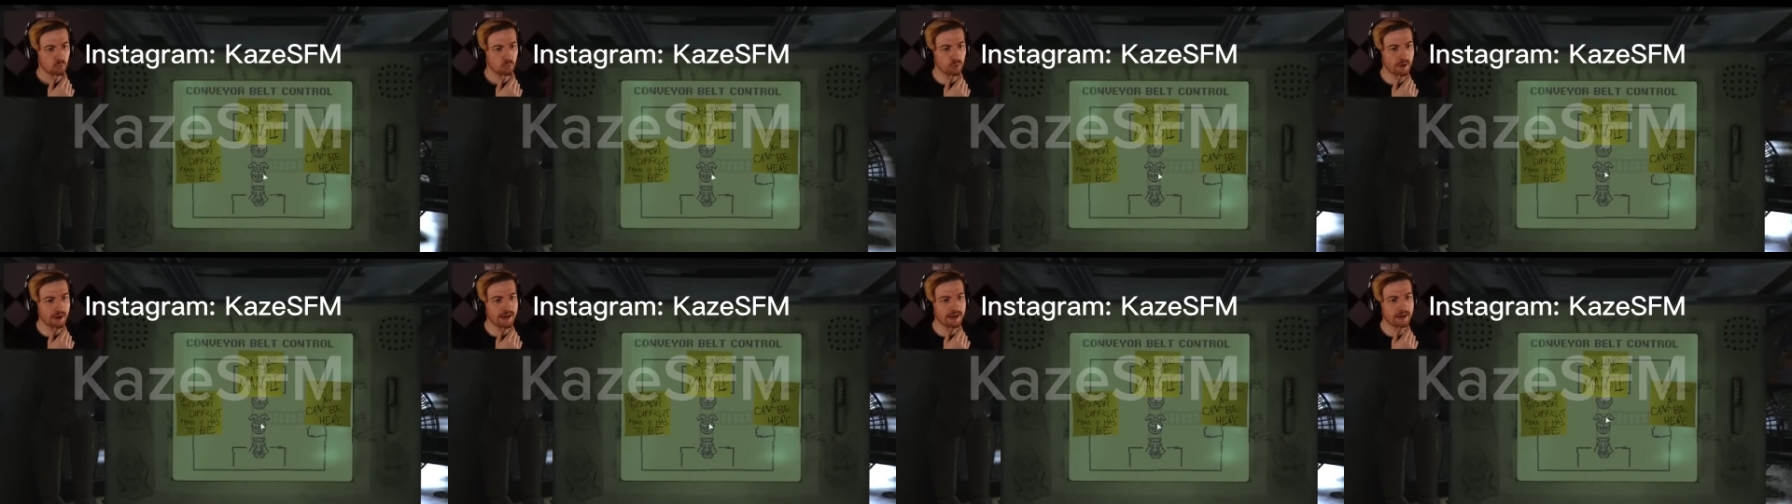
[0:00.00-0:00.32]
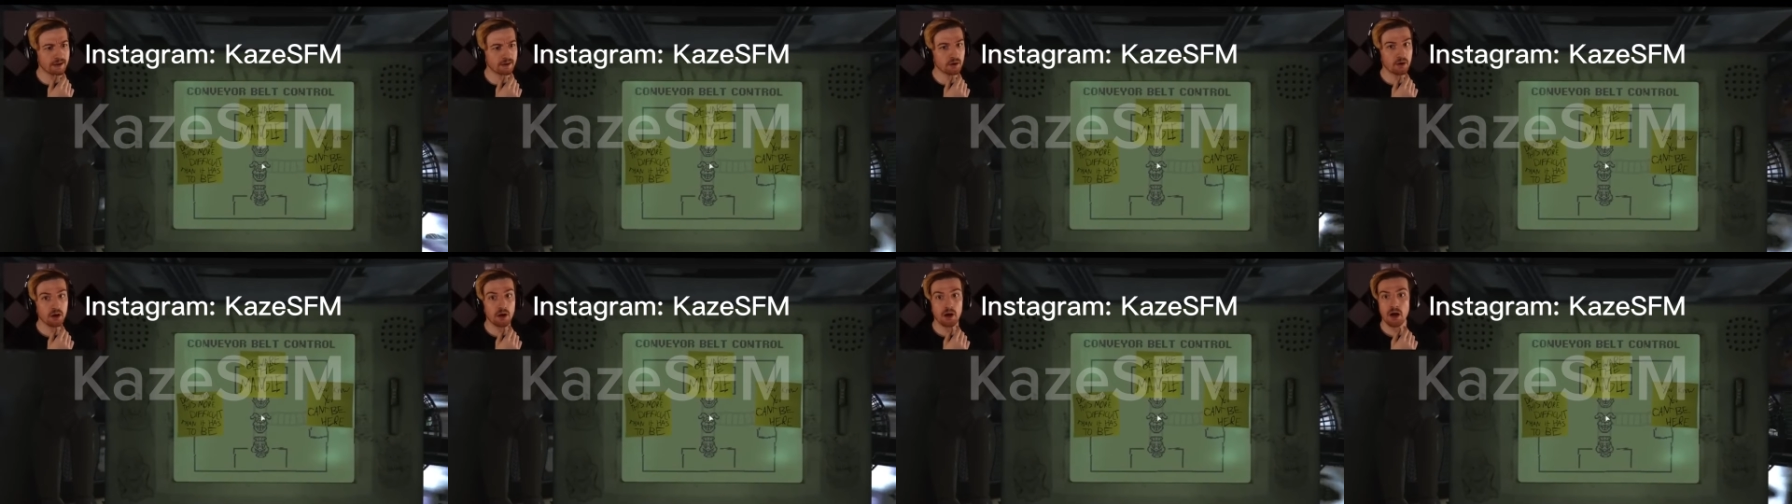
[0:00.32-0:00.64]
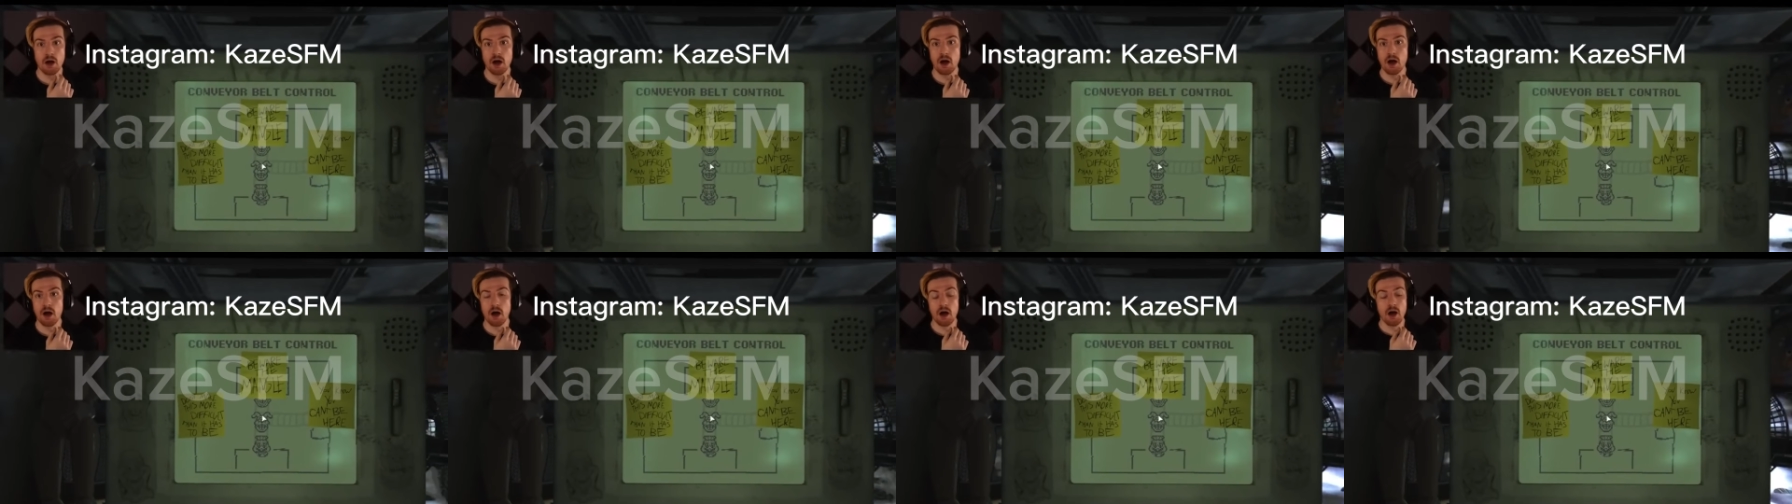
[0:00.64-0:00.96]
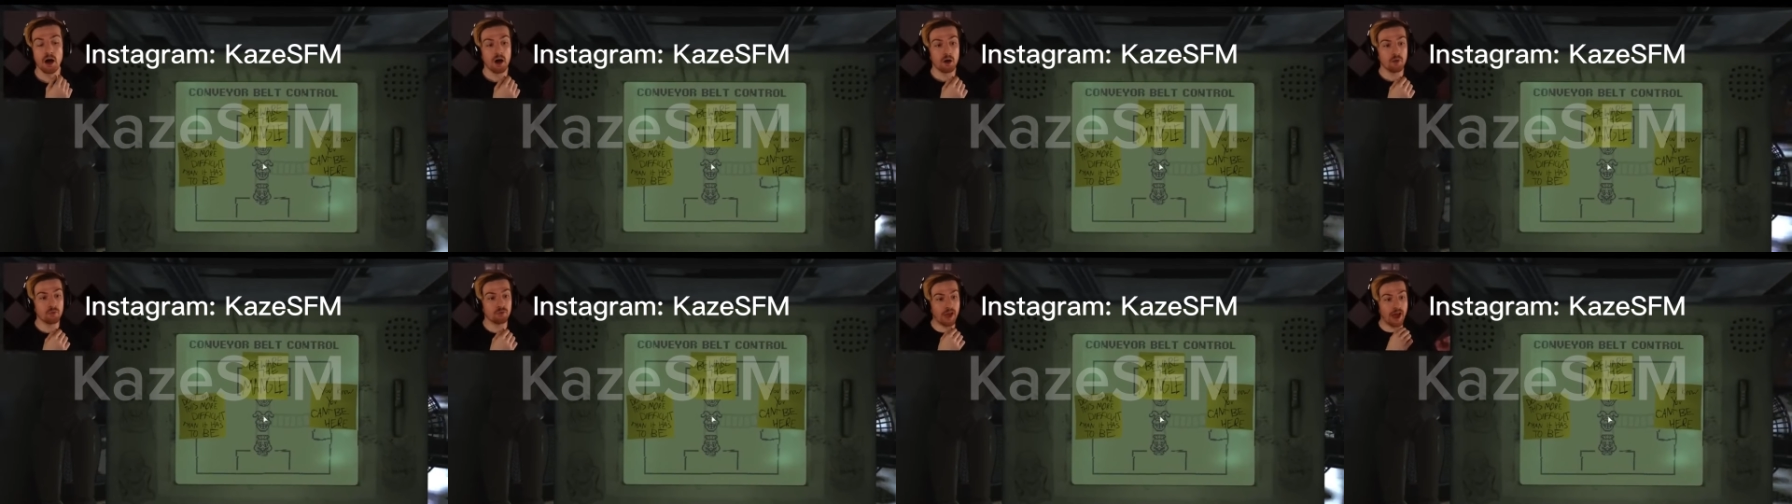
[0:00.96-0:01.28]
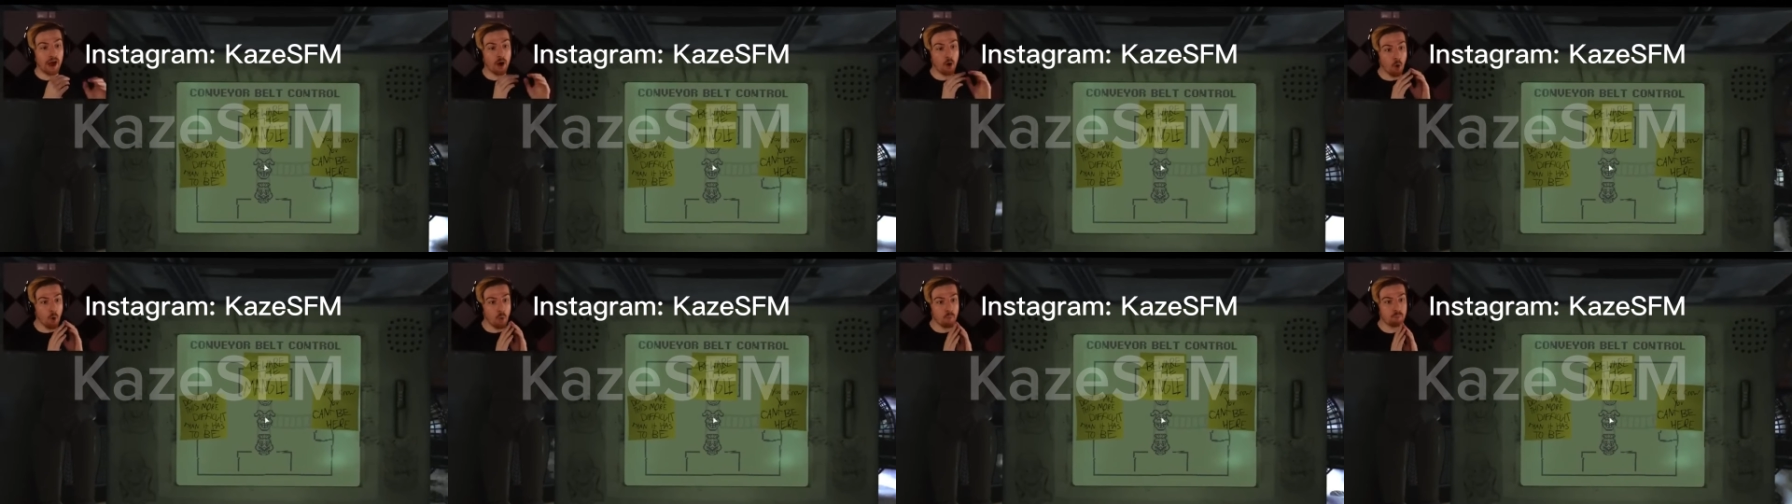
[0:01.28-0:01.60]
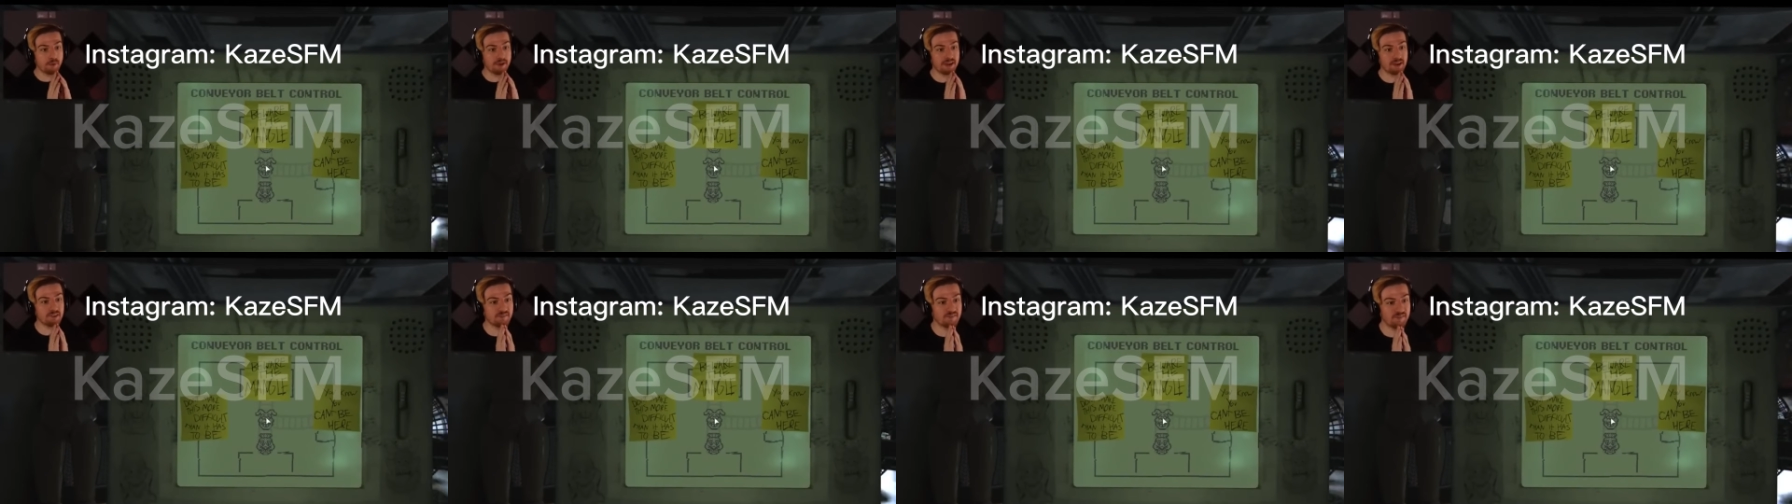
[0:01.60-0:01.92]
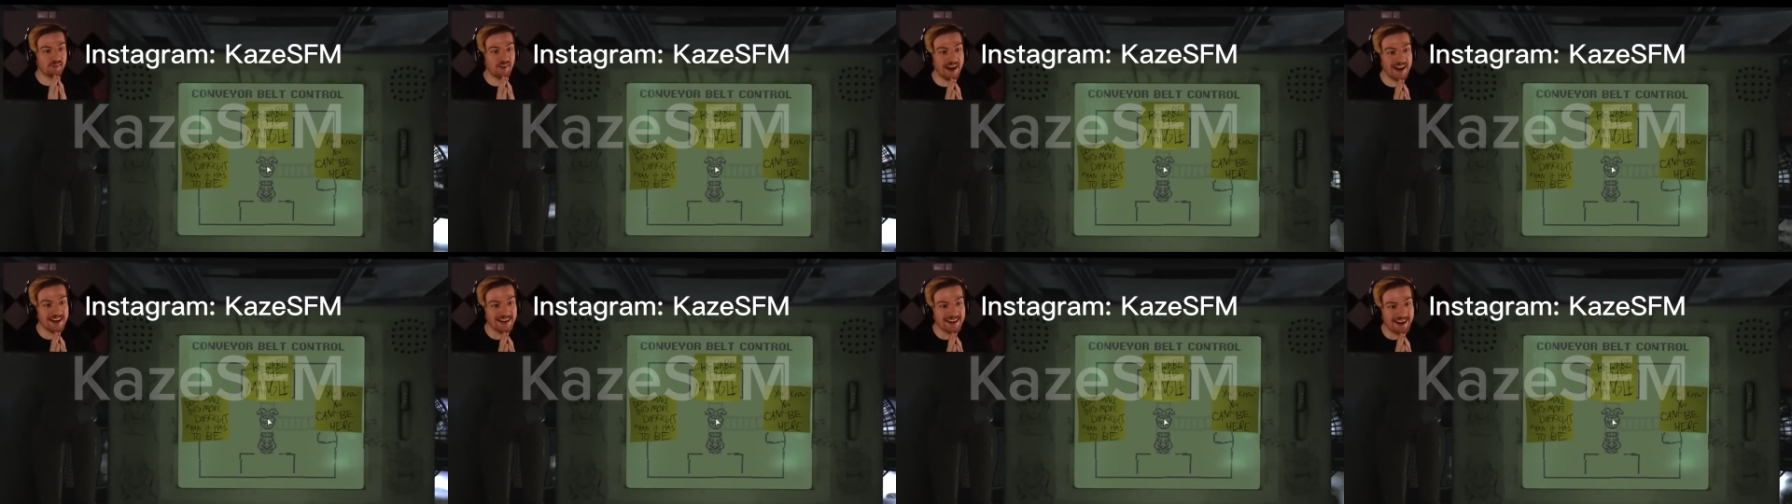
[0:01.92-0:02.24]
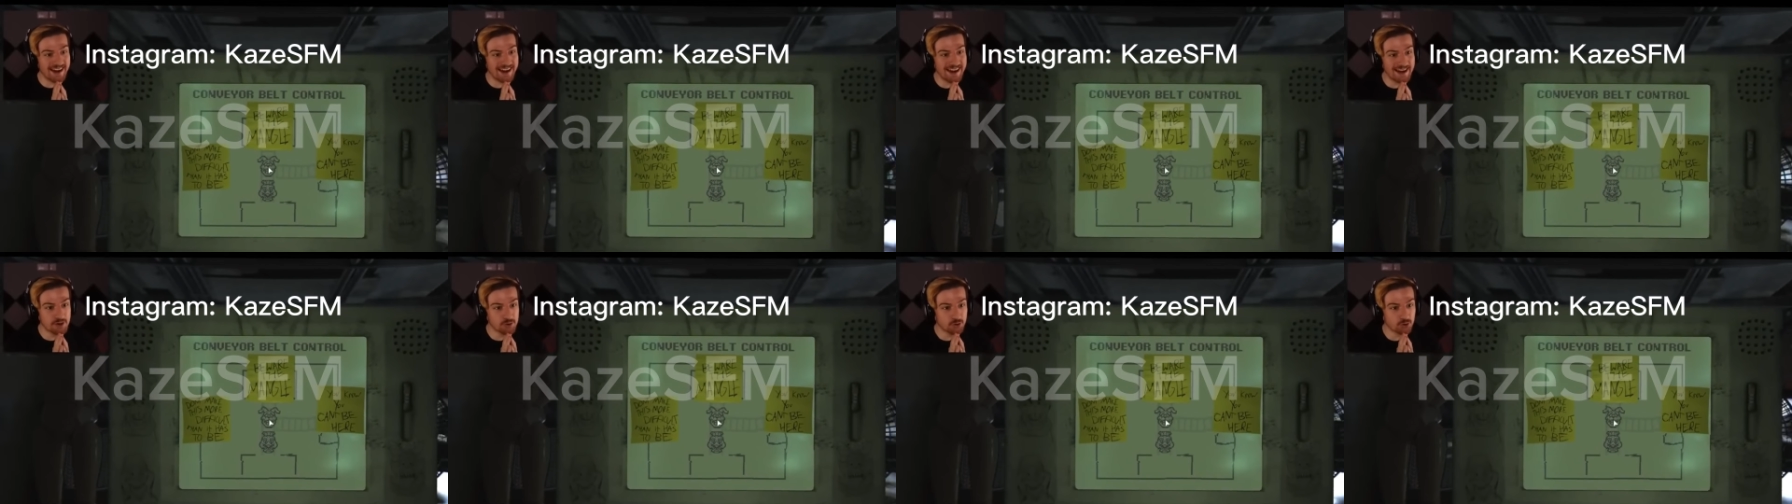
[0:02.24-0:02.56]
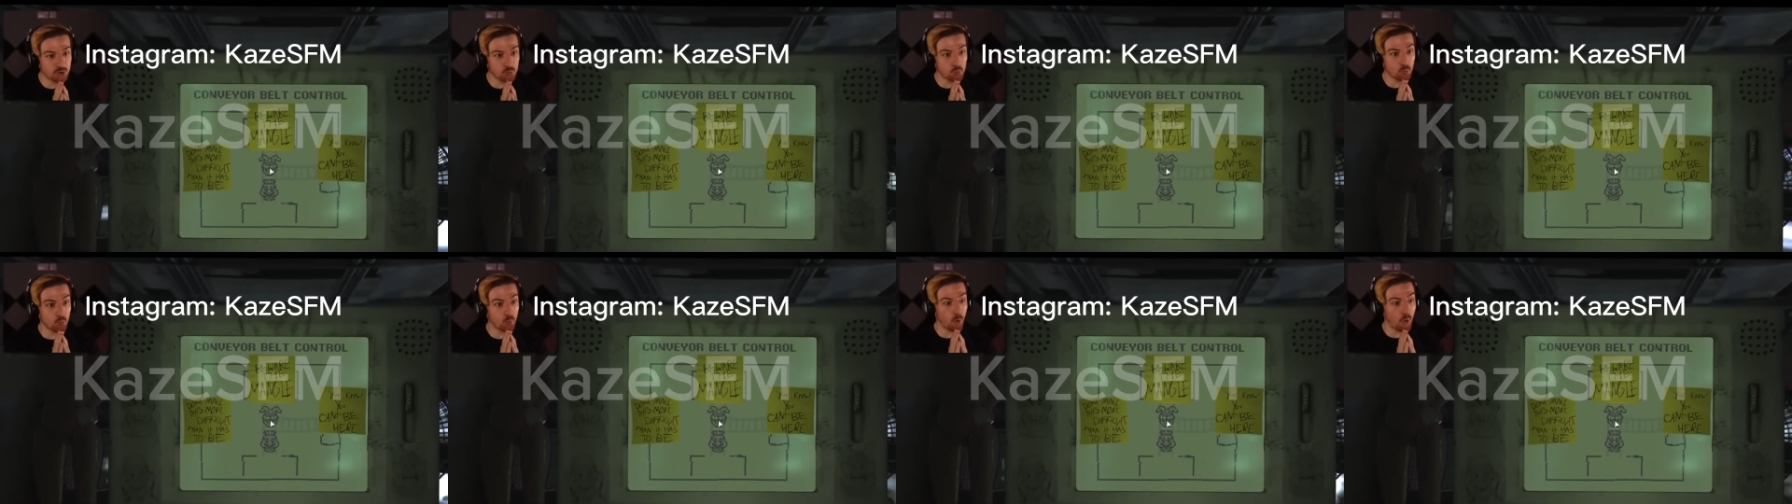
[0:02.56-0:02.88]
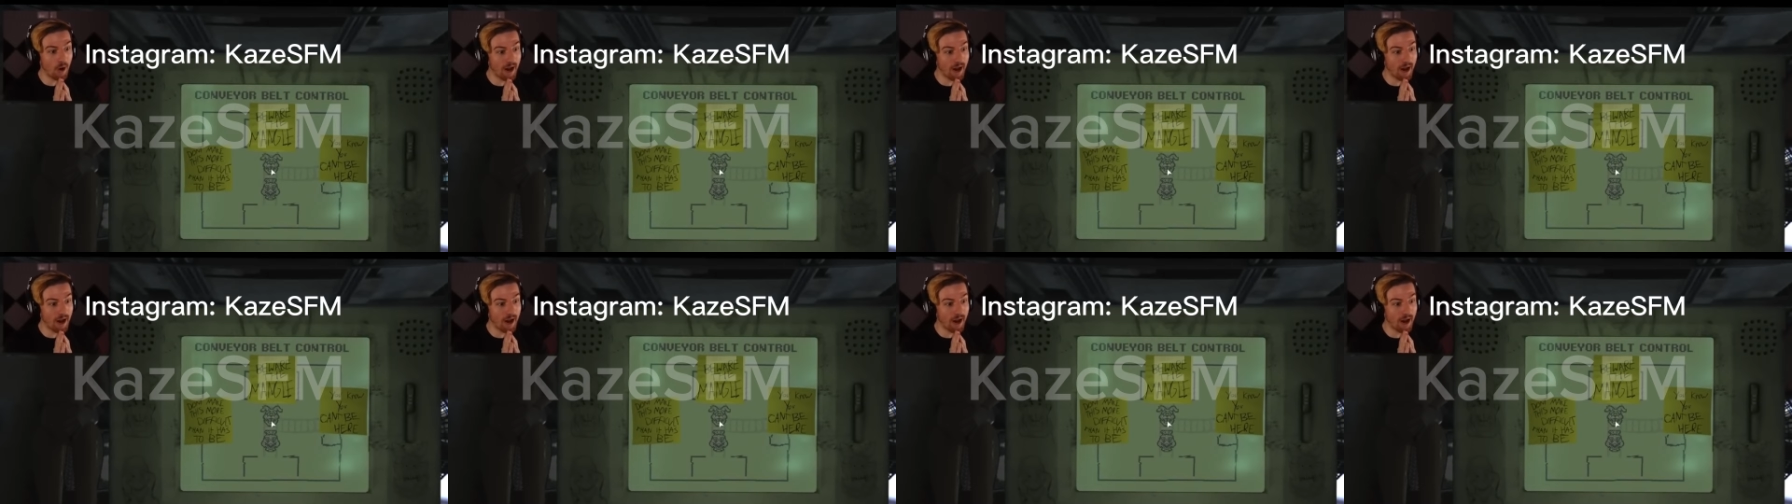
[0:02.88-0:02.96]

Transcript: Wait, they're all being fed into.